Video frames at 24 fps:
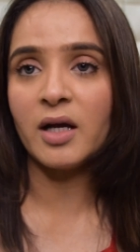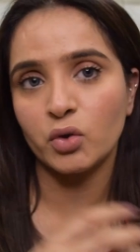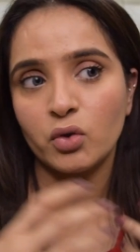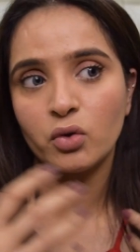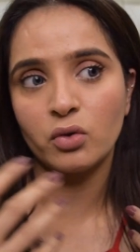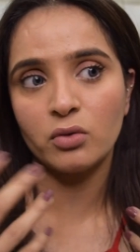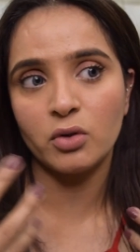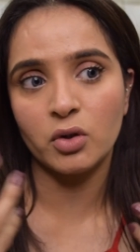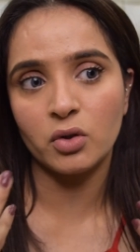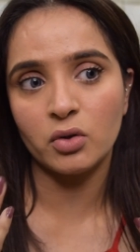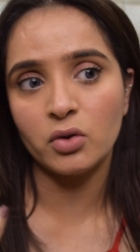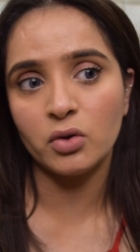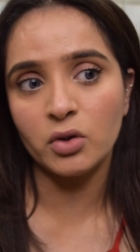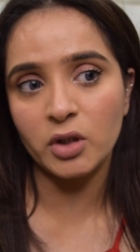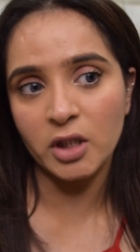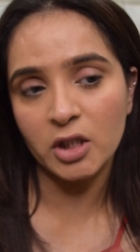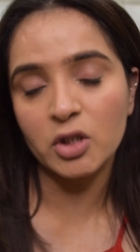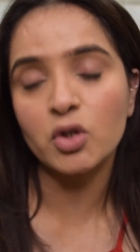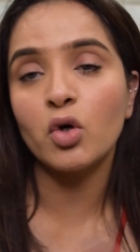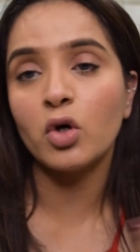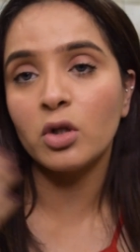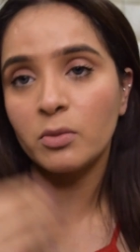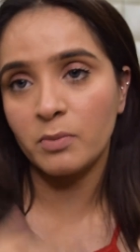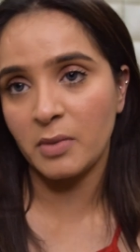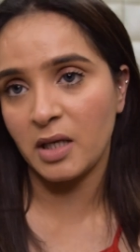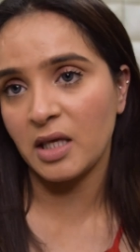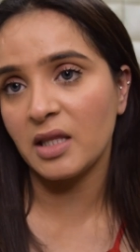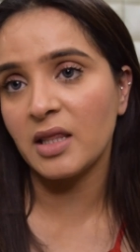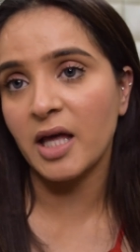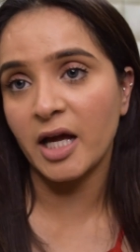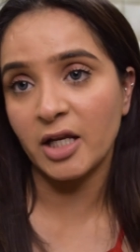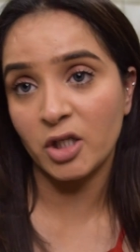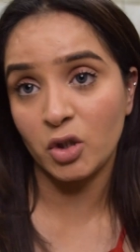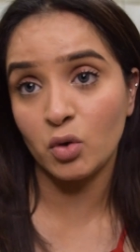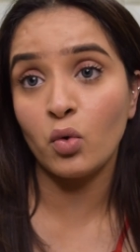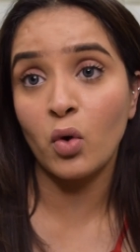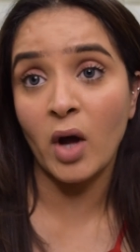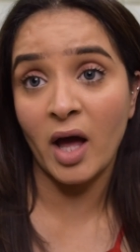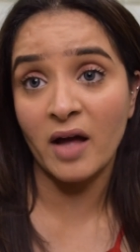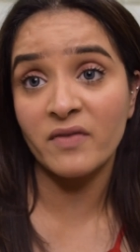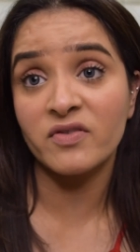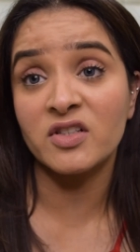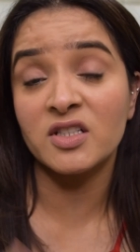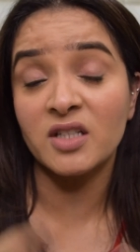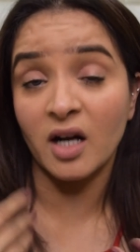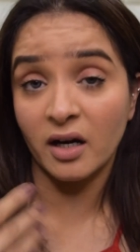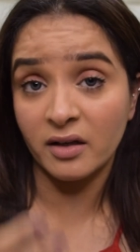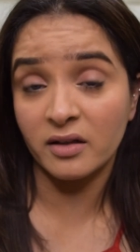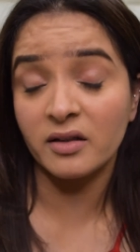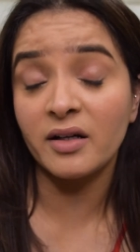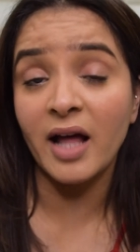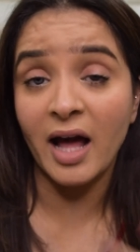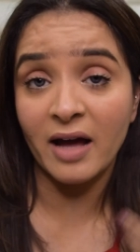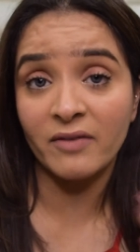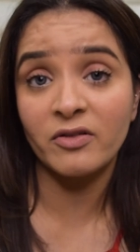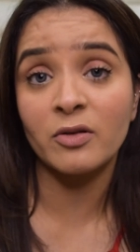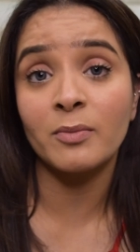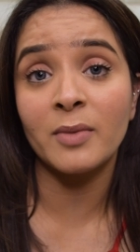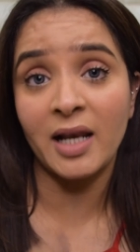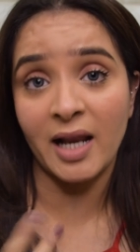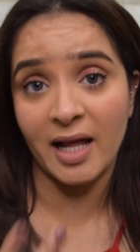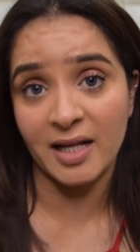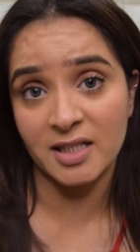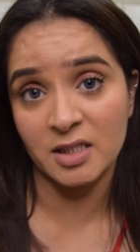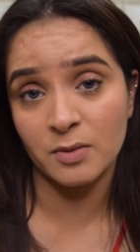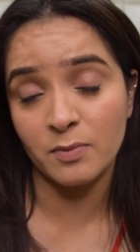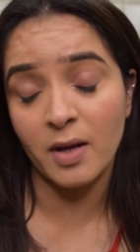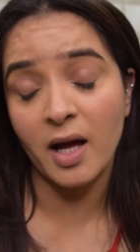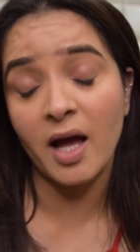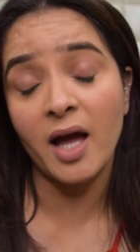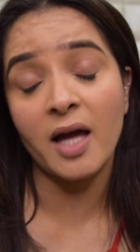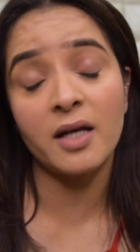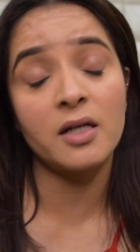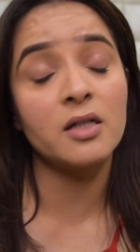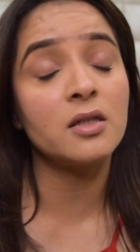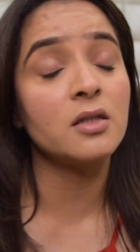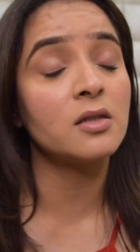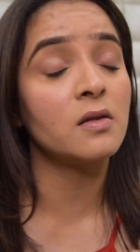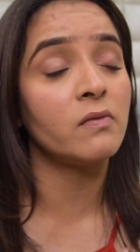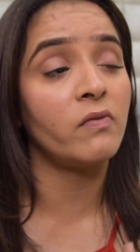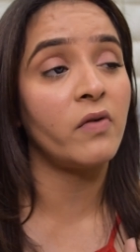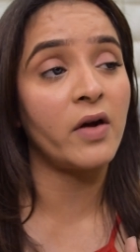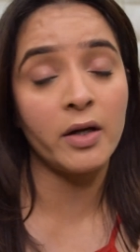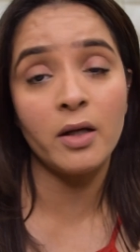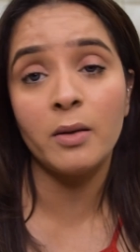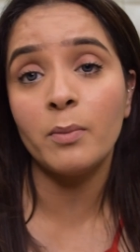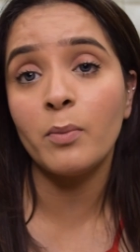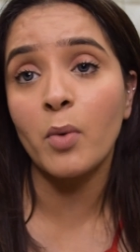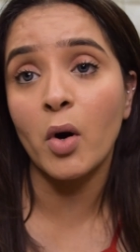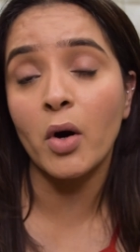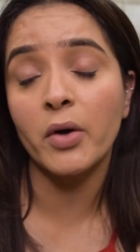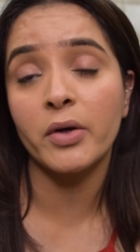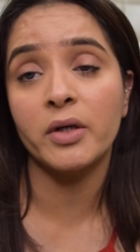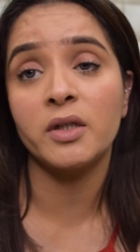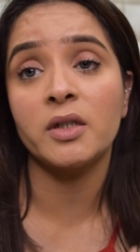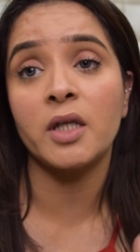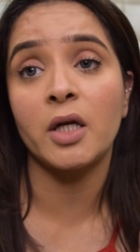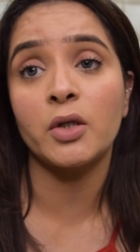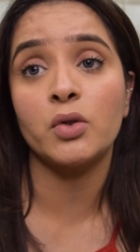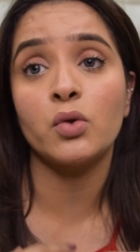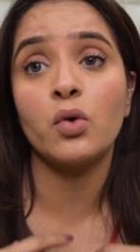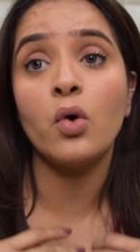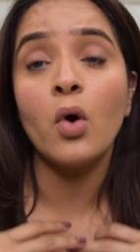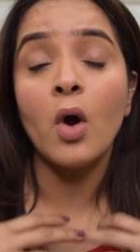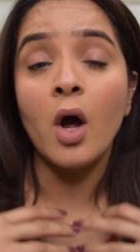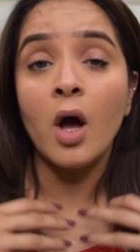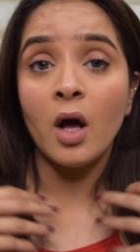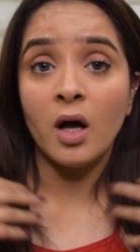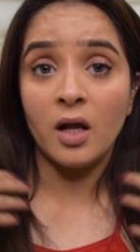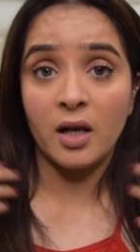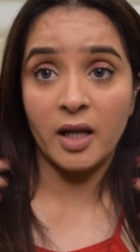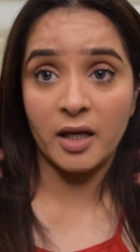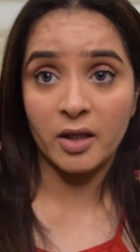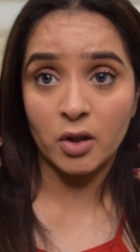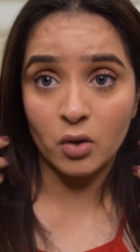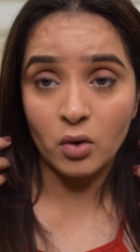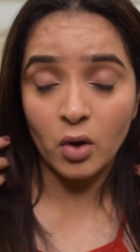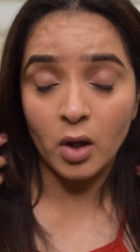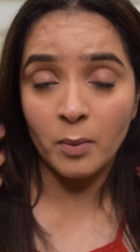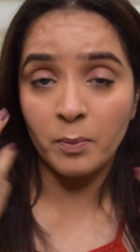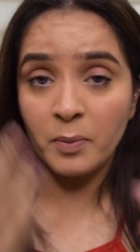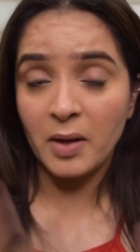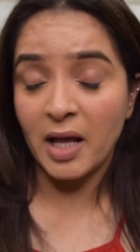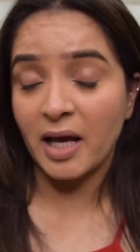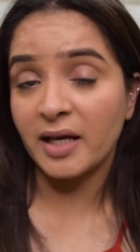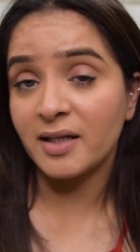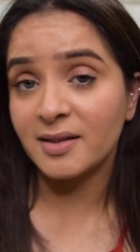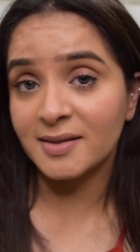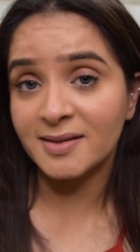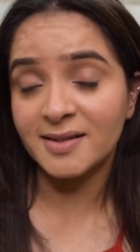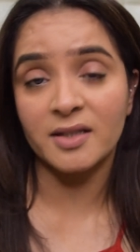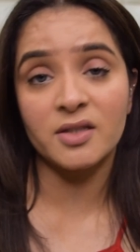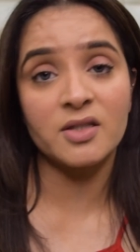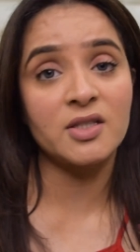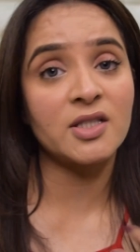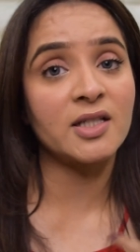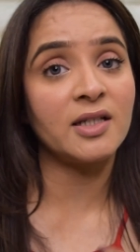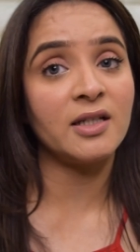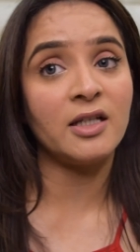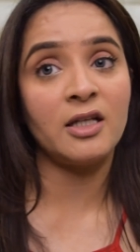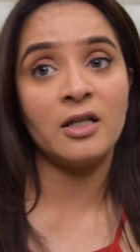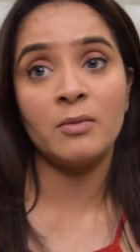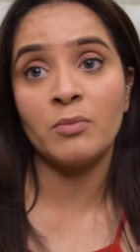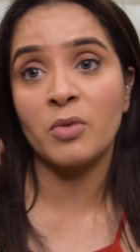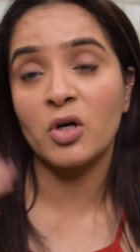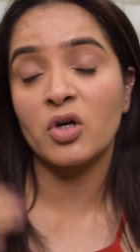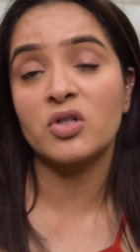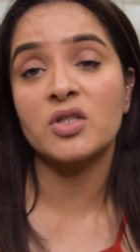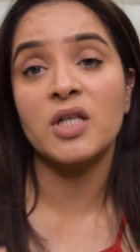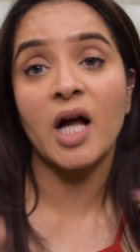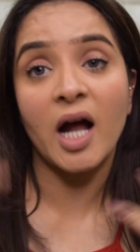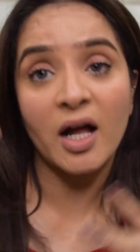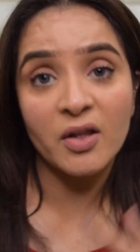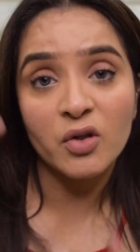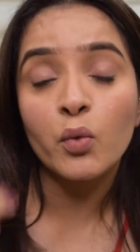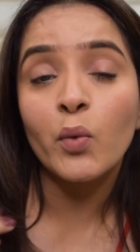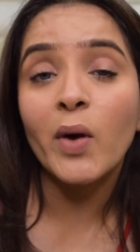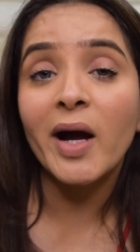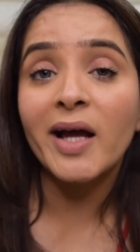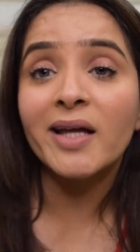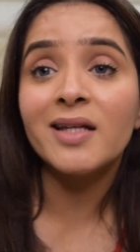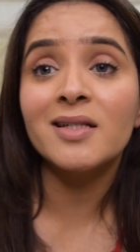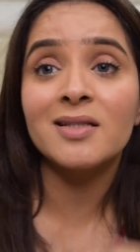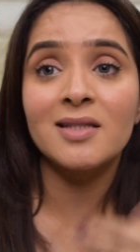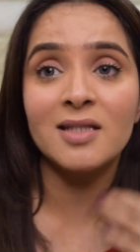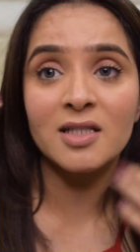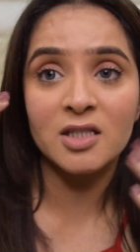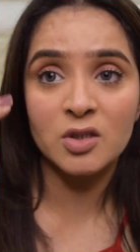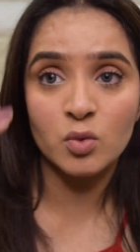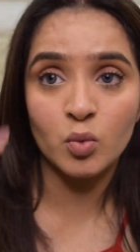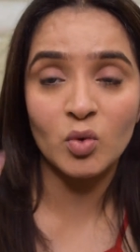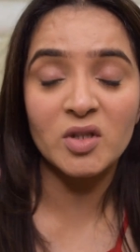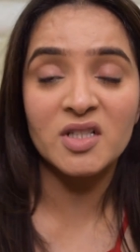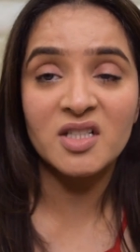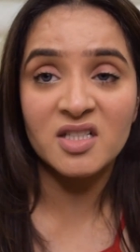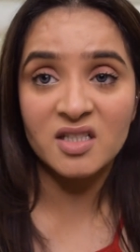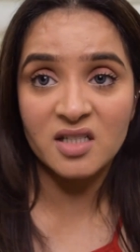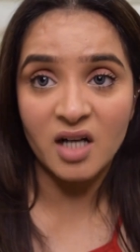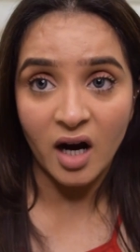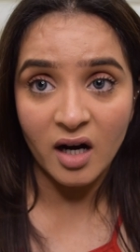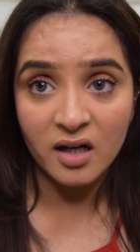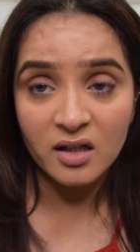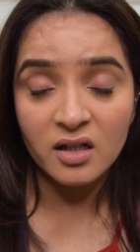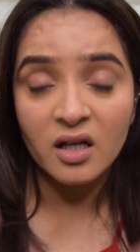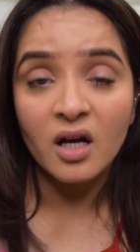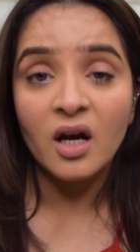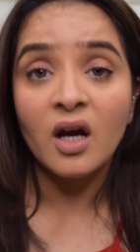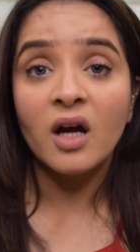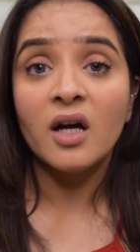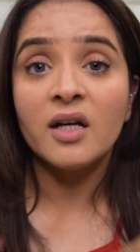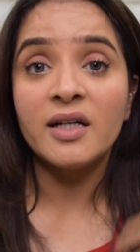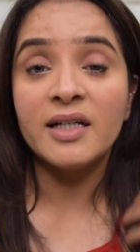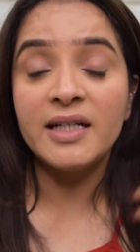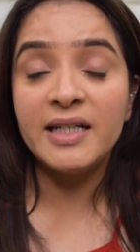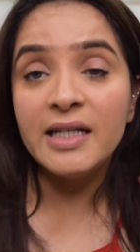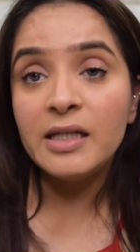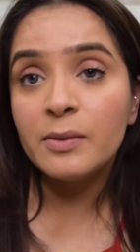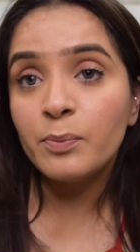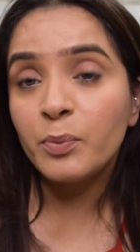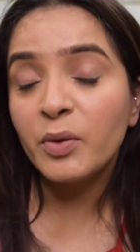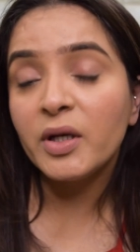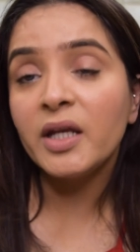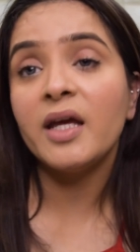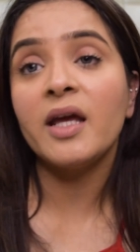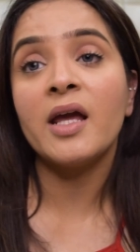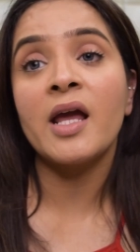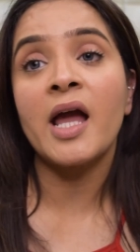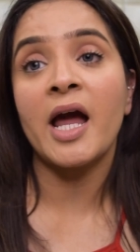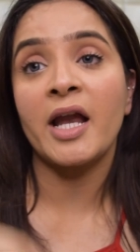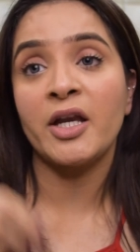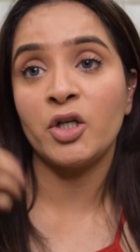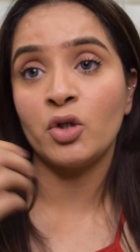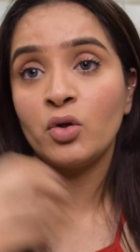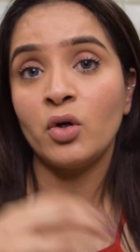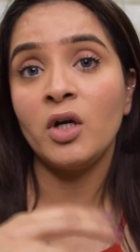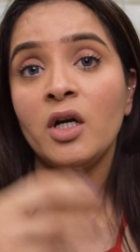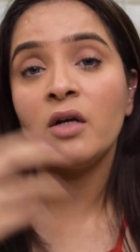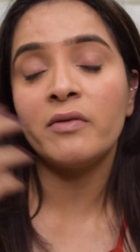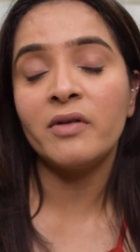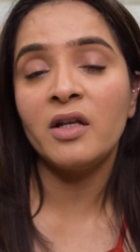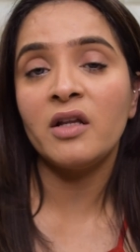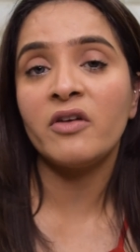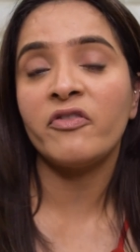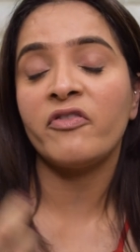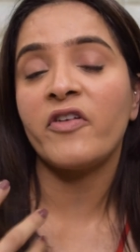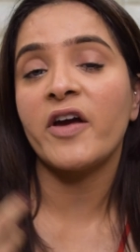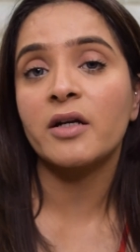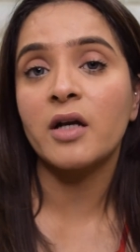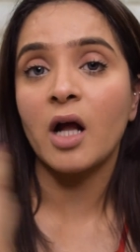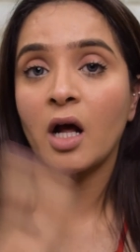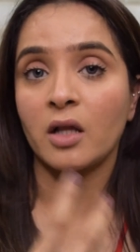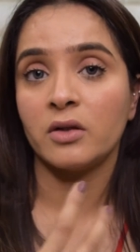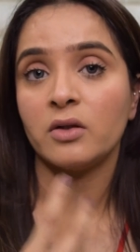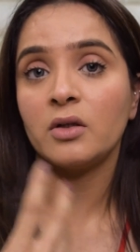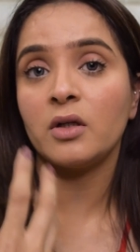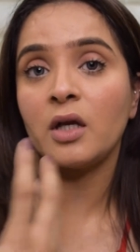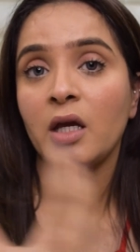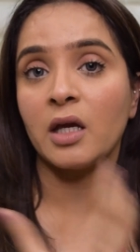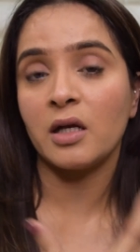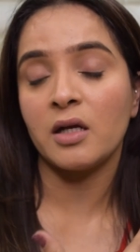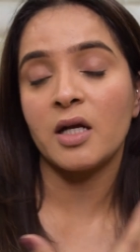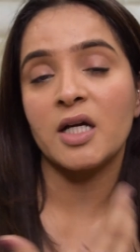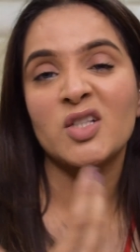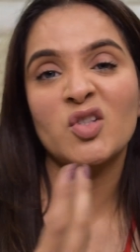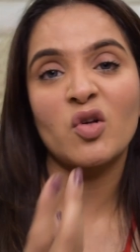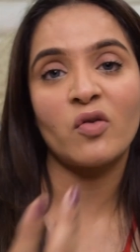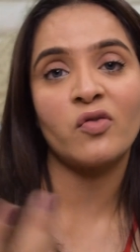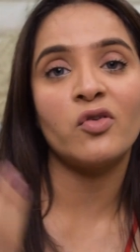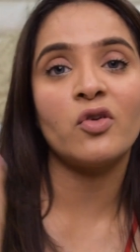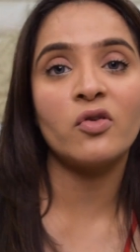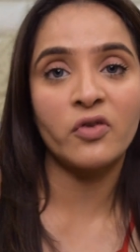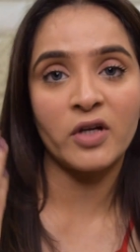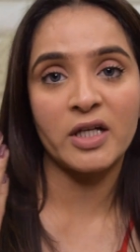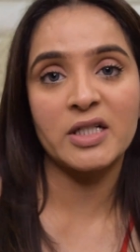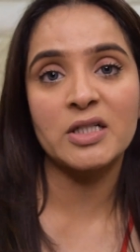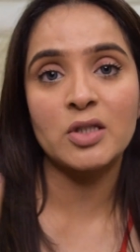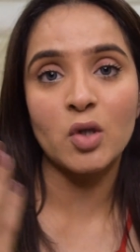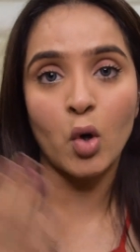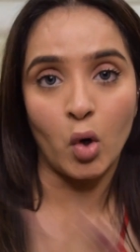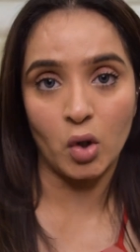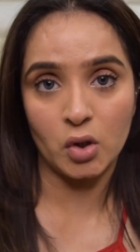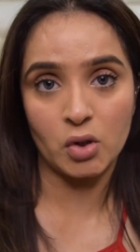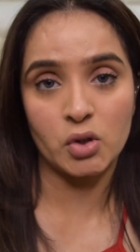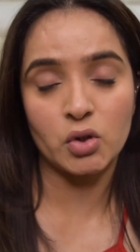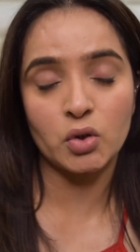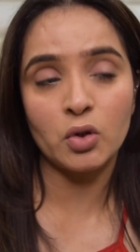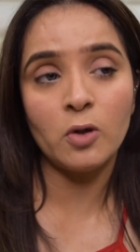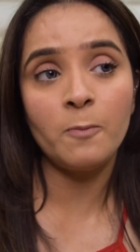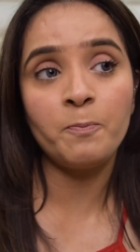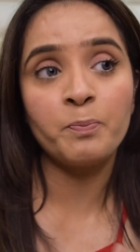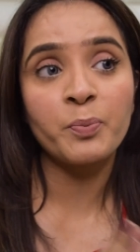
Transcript: So he told me that you have started having melasma, and it is very important that you apply a sunscreen, because otherwise this will start deepening and it will affect other areas of your face also.